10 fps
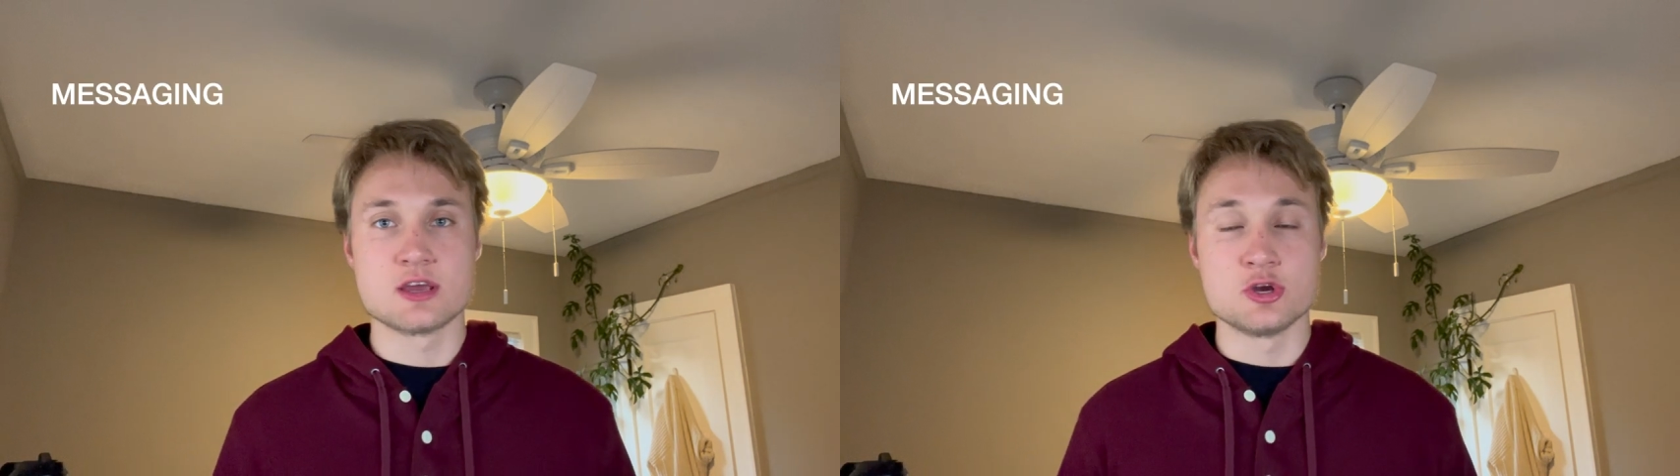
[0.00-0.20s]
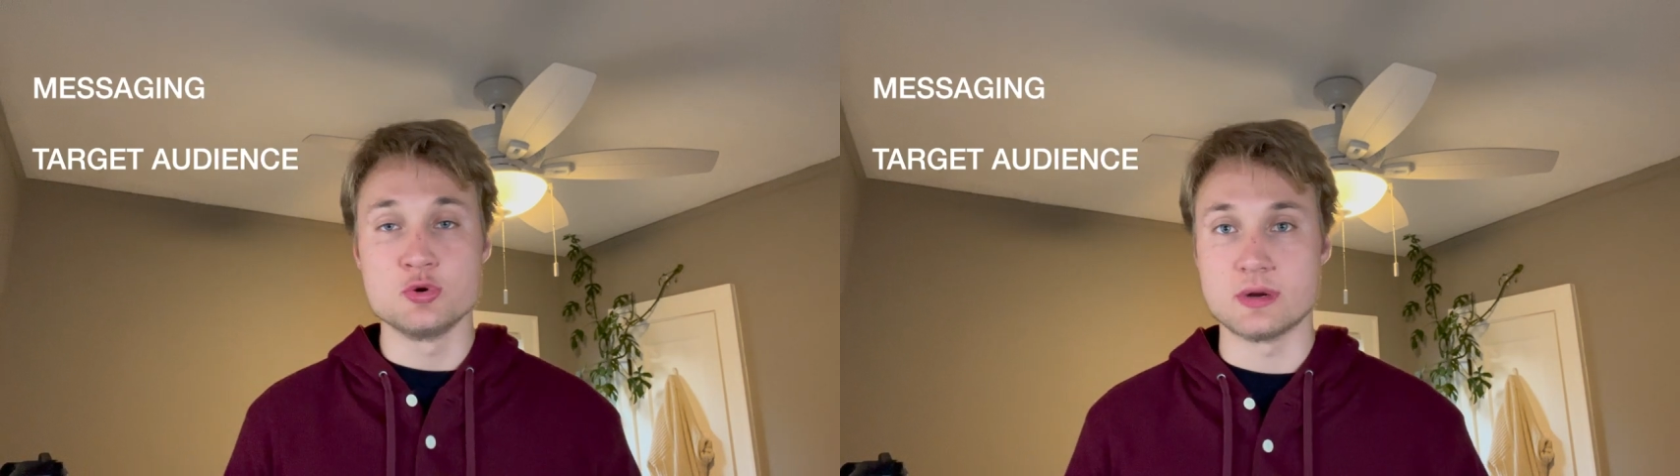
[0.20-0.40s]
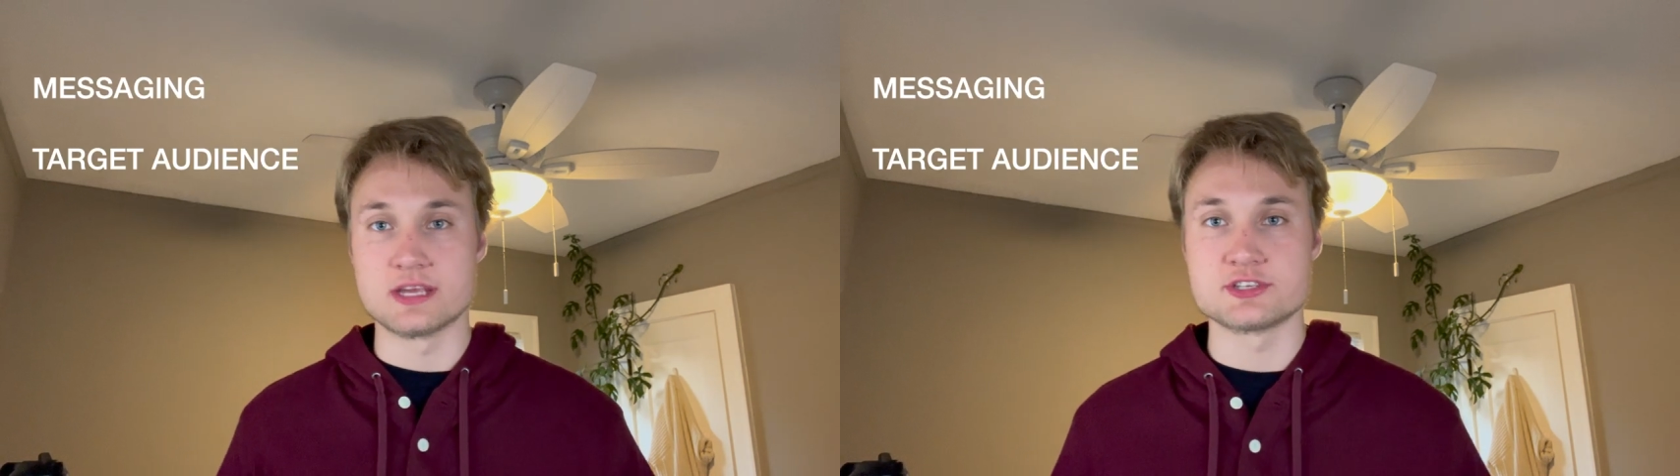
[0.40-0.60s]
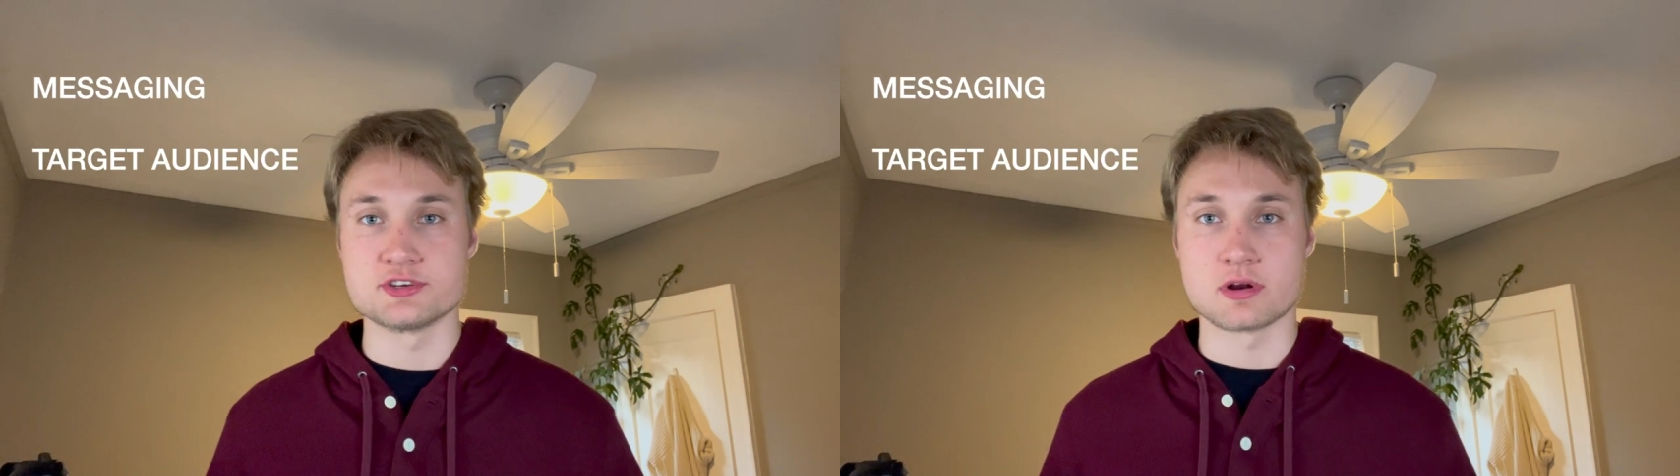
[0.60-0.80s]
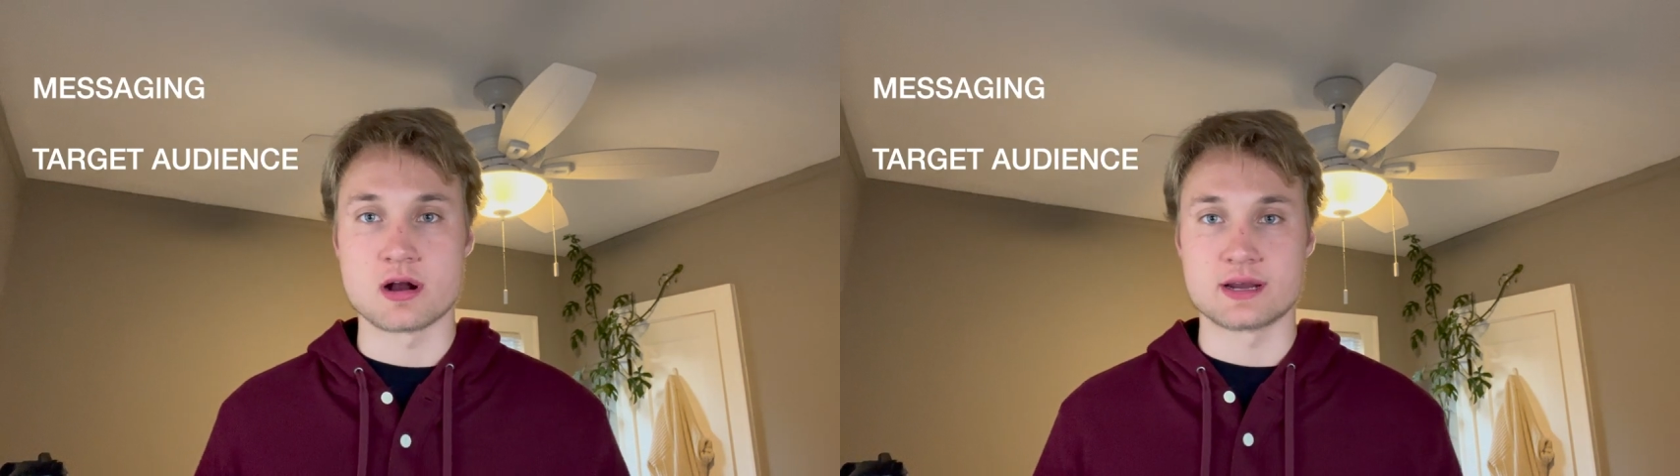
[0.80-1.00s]
Who is
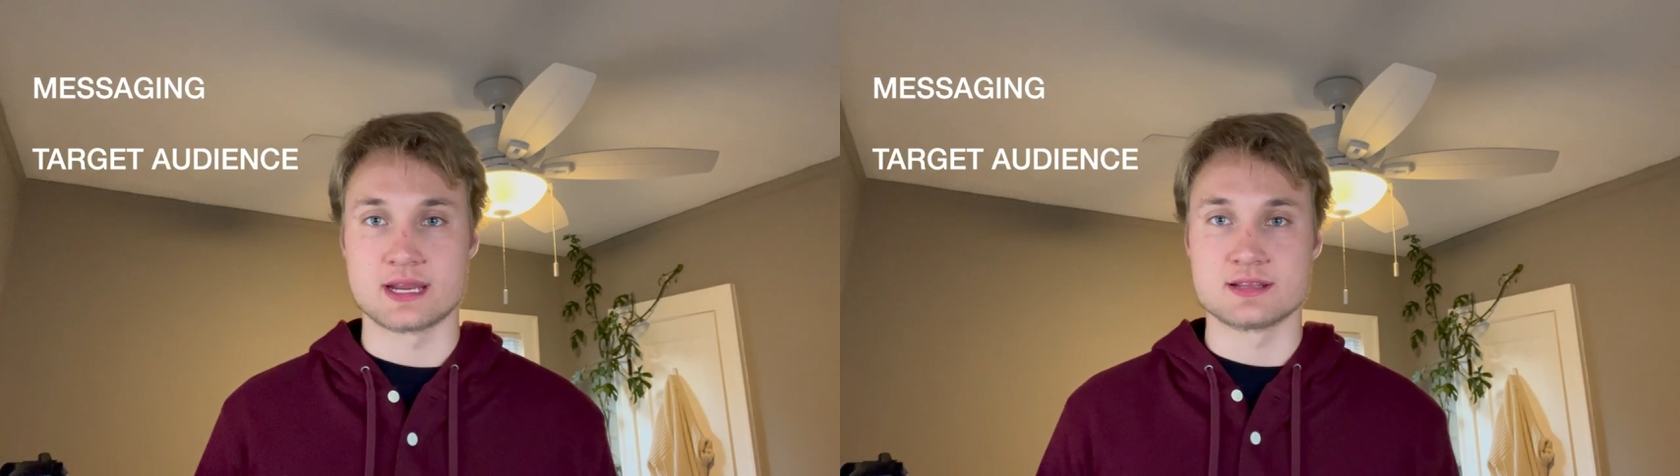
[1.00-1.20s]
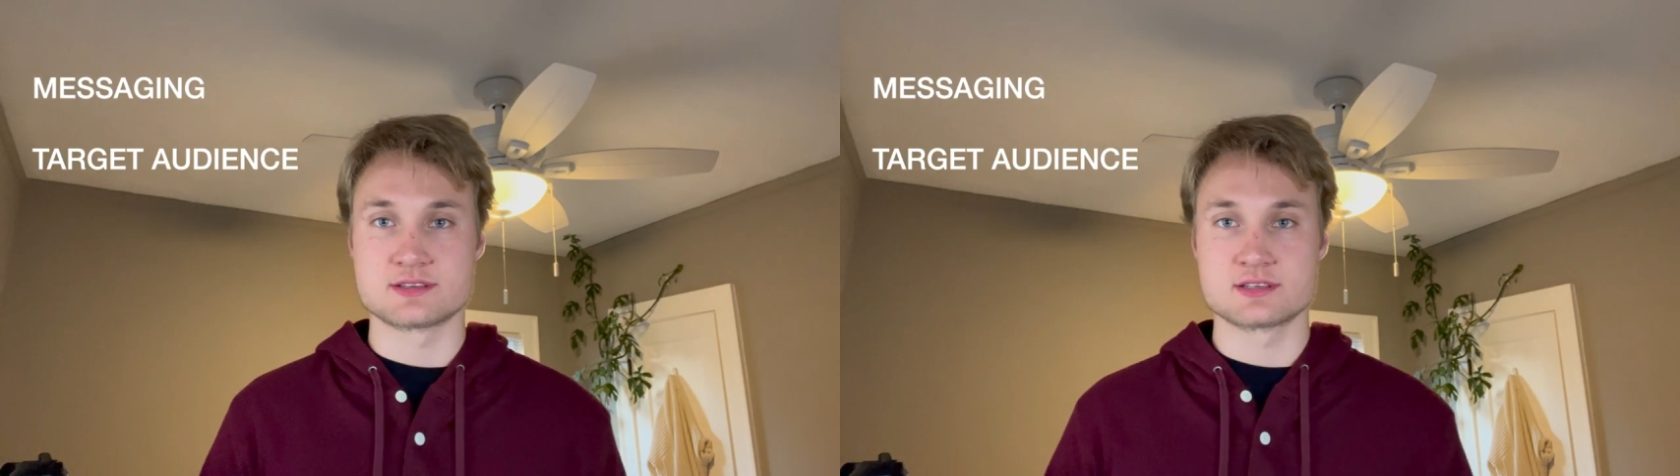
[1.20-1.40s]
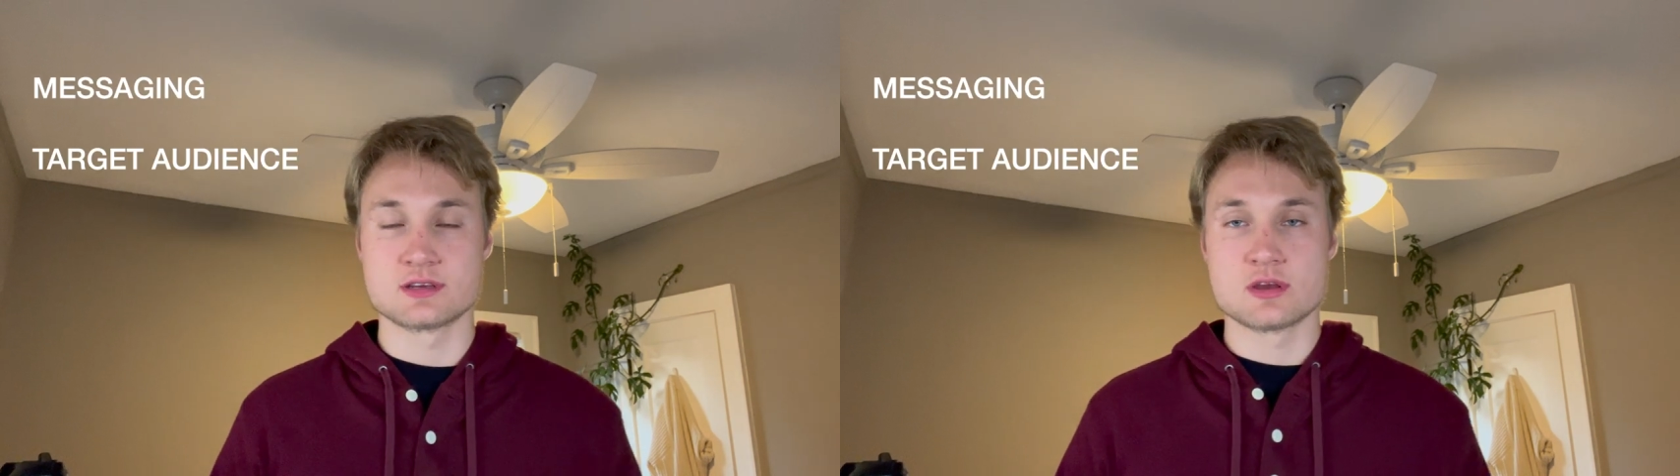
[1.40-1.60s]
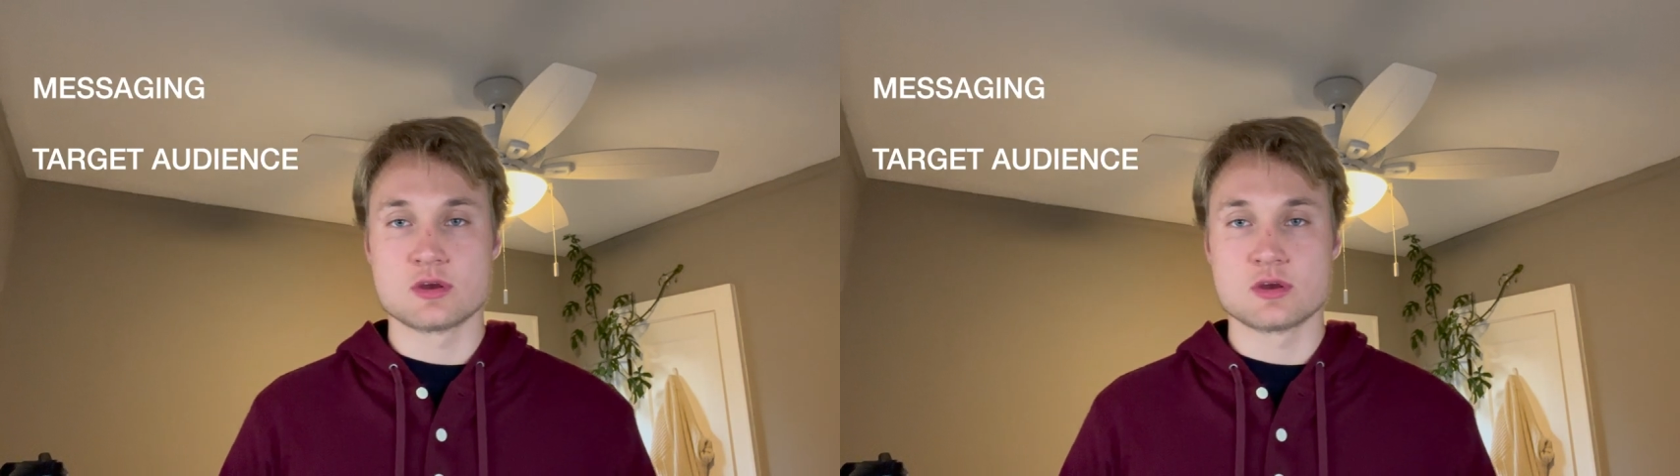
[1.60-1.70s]
your audience?